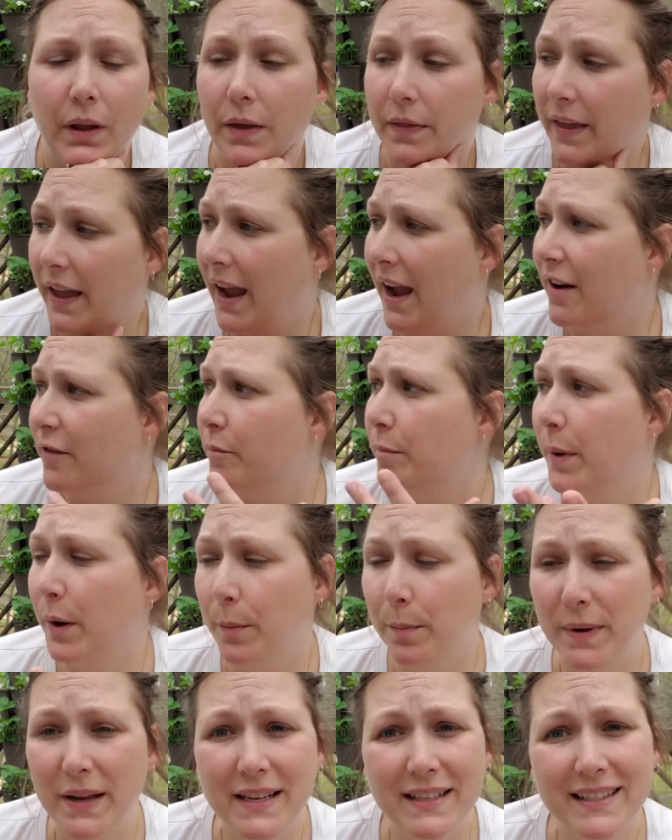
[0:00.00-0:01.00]
they have
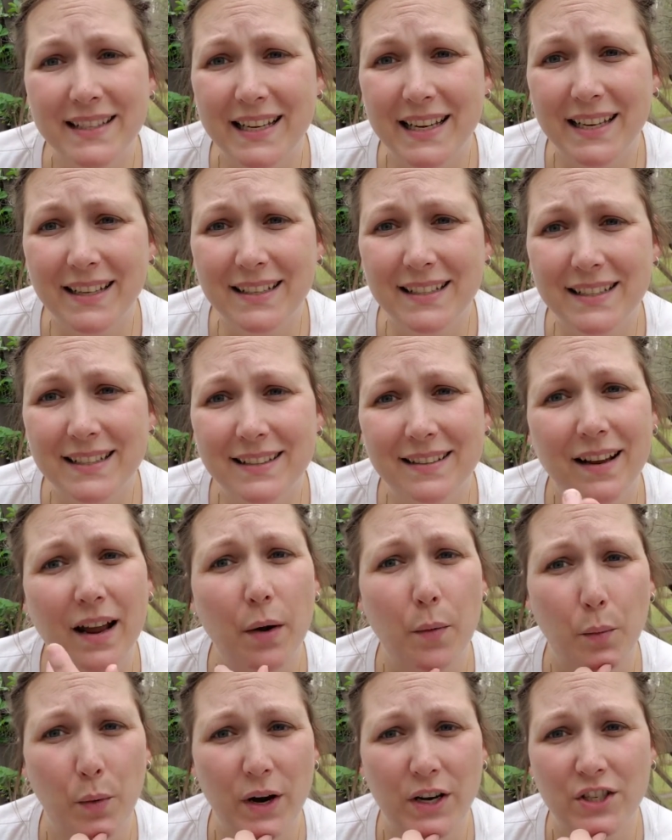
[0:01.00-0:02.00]
burpee seeds,
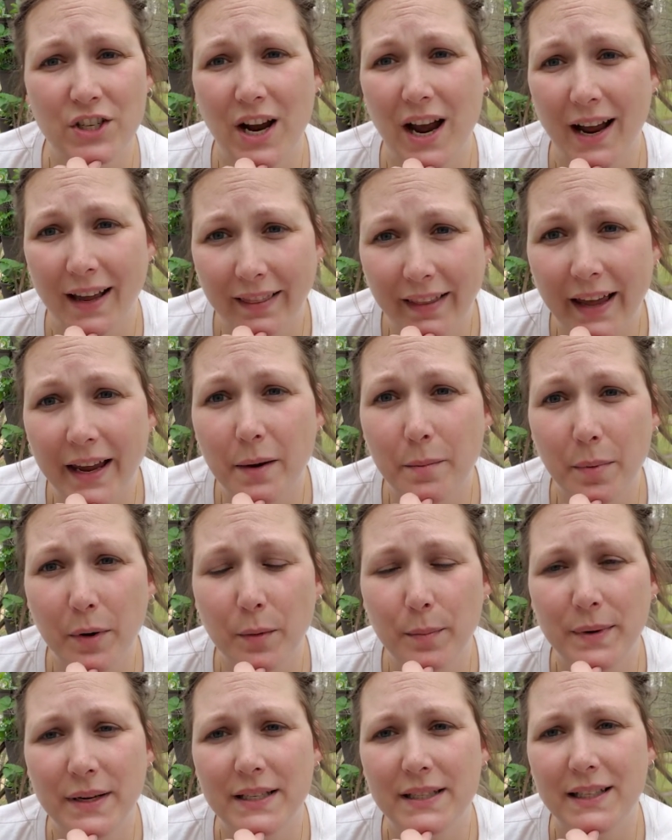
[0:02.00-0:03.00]
which I like
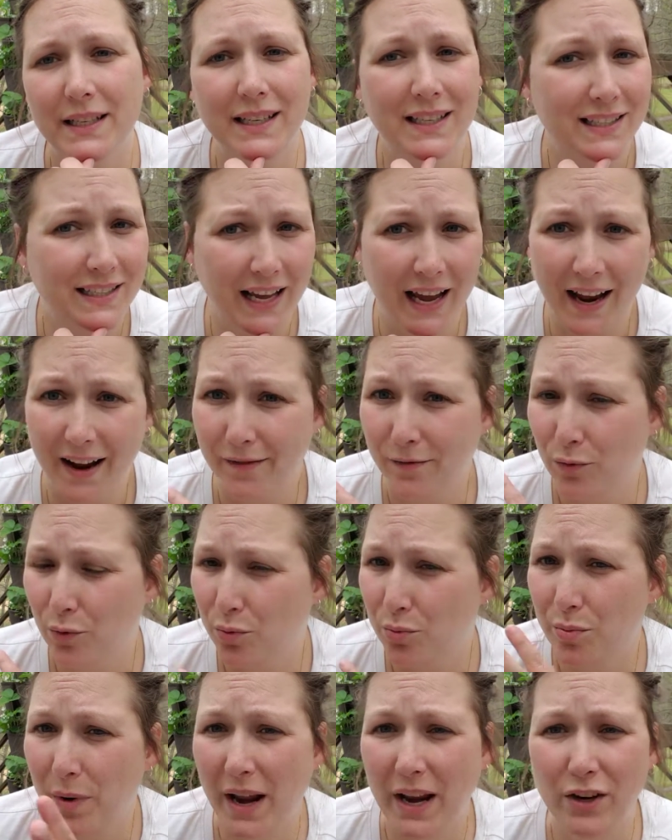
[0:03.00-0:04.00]
burpee seeds that have
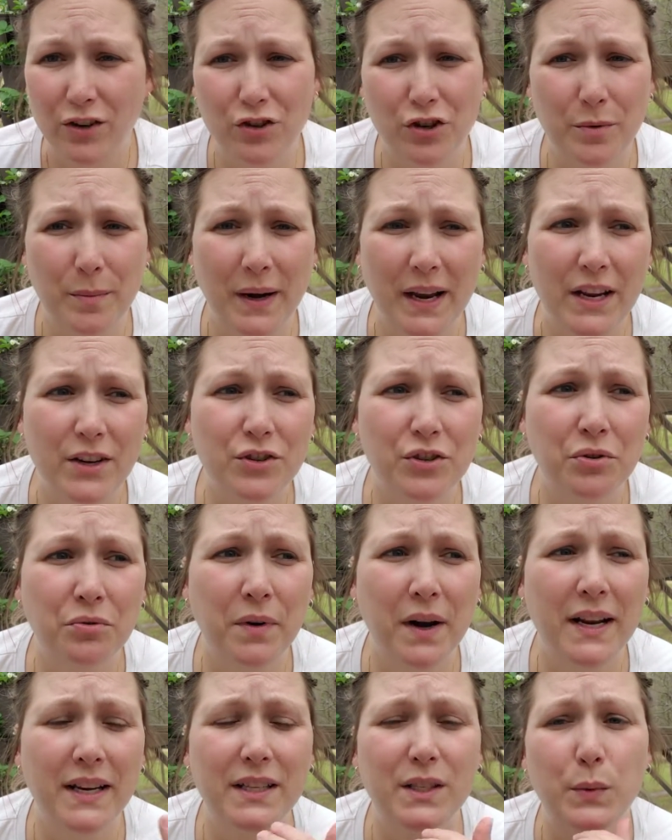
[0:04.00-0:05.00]
great germination
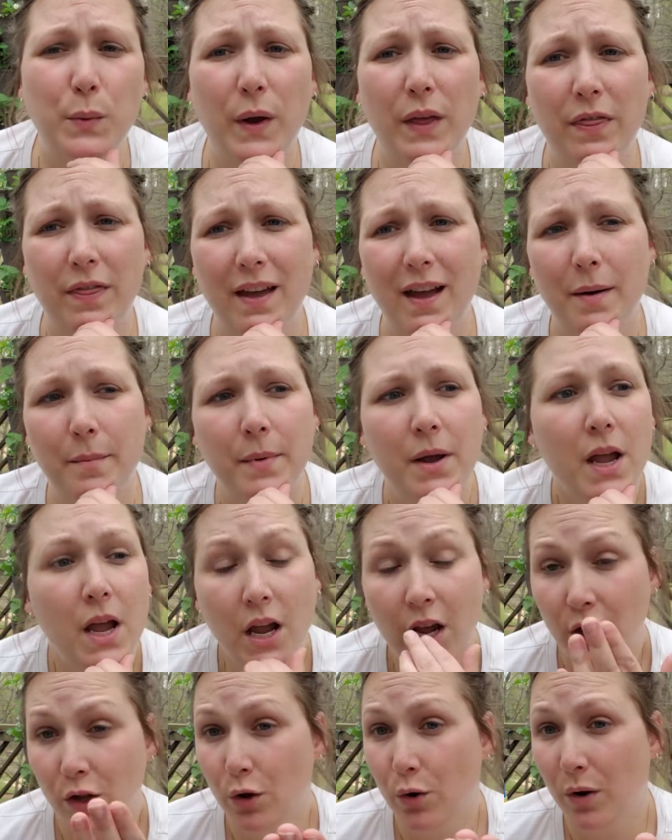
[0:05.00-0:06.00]
rates with them.
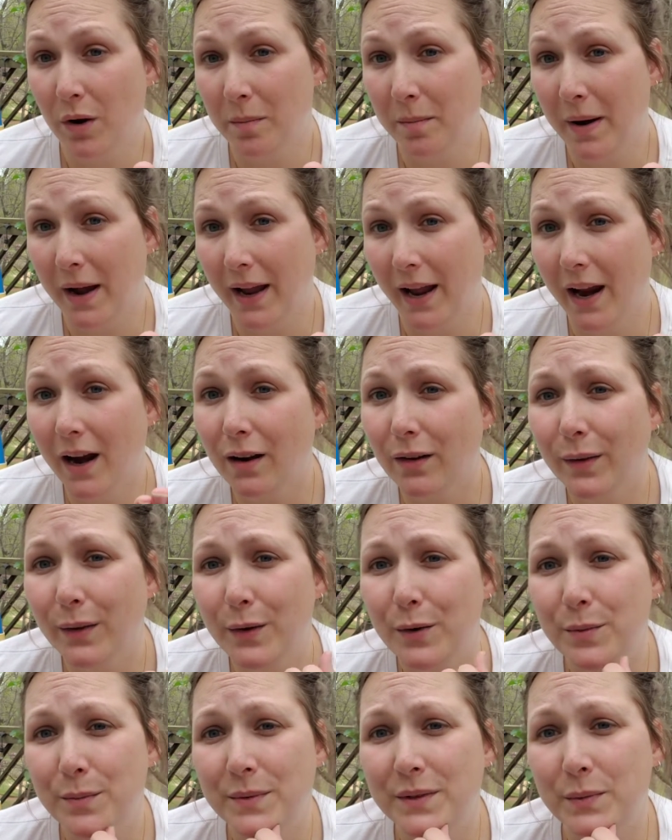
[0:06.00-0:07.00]
You can buy
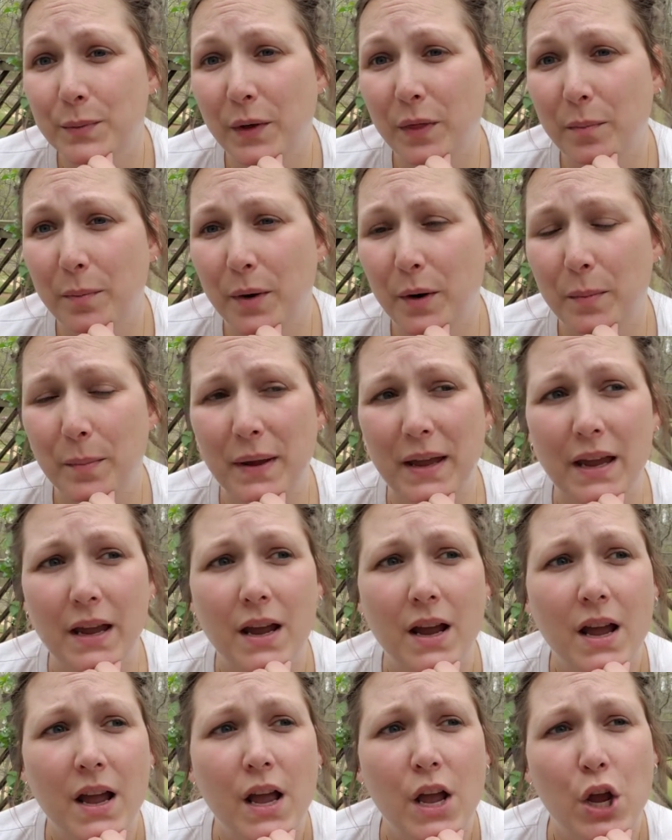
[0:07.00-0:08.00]
heirlooms with
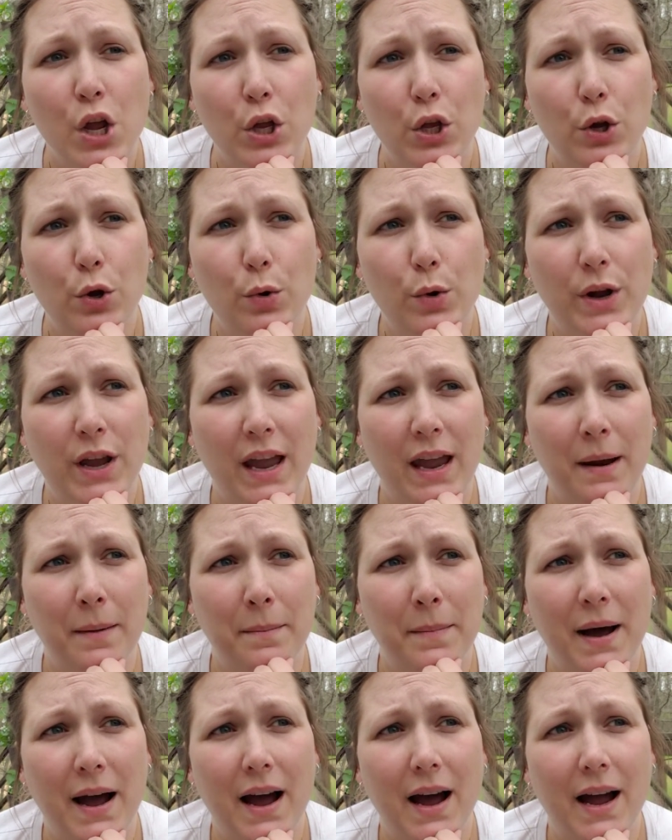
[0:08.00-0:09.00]
burpee. You
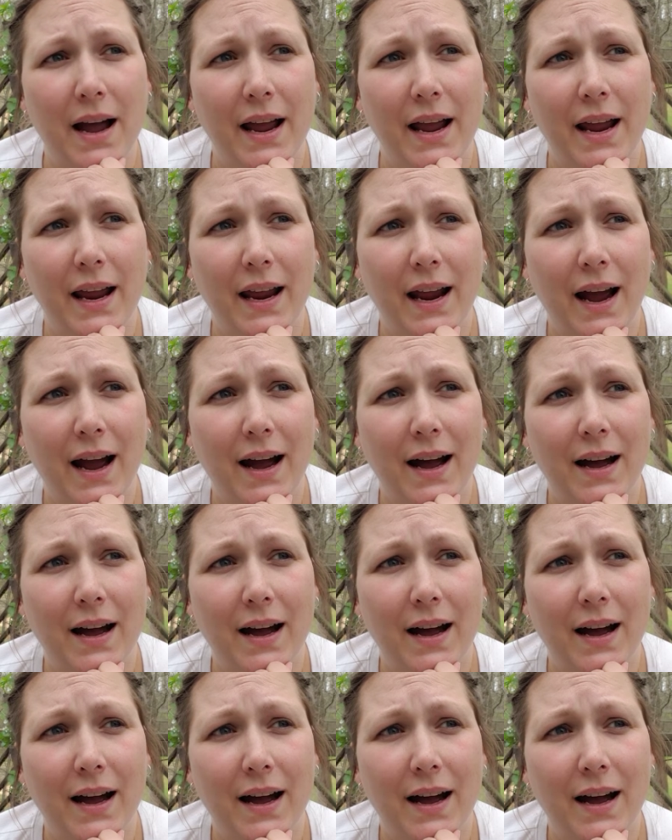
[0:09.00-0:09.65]
can buy